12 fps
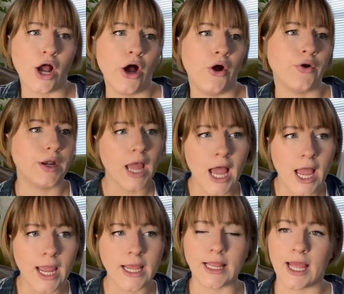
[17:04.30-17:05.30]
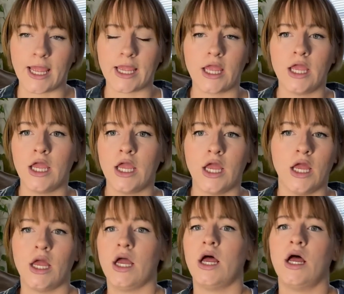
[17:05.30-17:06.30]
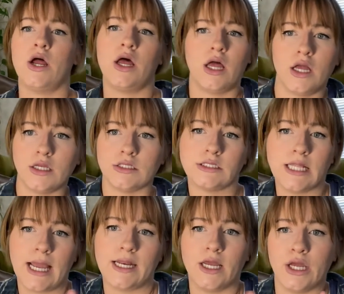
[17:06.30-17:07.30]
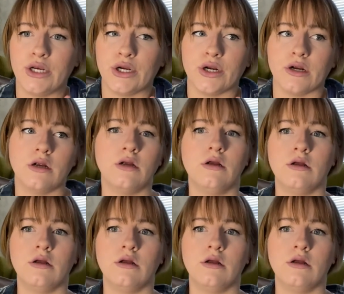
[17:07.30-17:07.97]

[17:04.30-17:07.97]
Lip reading: all night, like slide it under